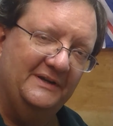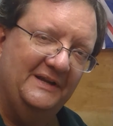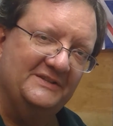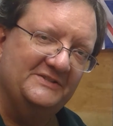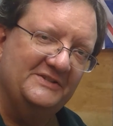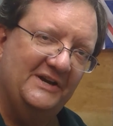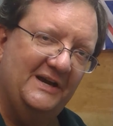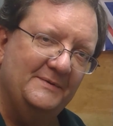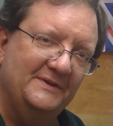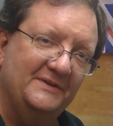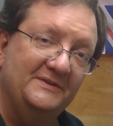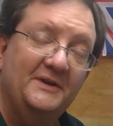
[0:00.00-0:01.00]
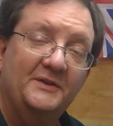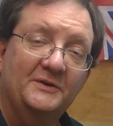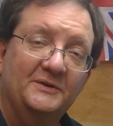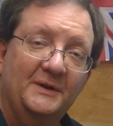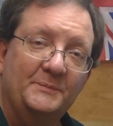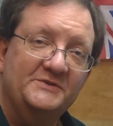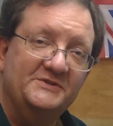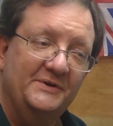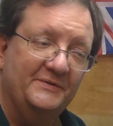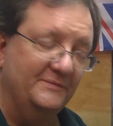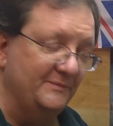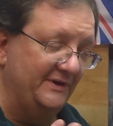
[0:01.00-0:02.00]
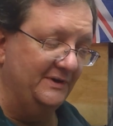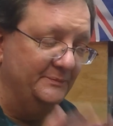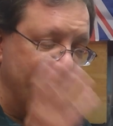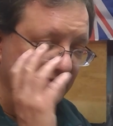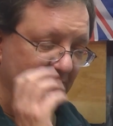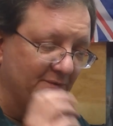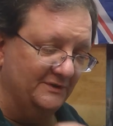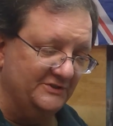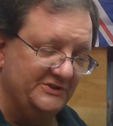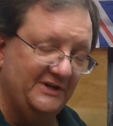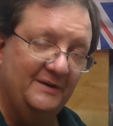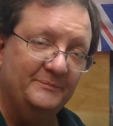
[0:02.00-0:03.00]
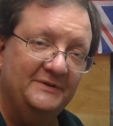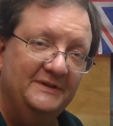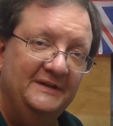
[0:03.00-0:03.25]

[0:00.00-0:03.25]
next time on another episode of the Model Building Workshop.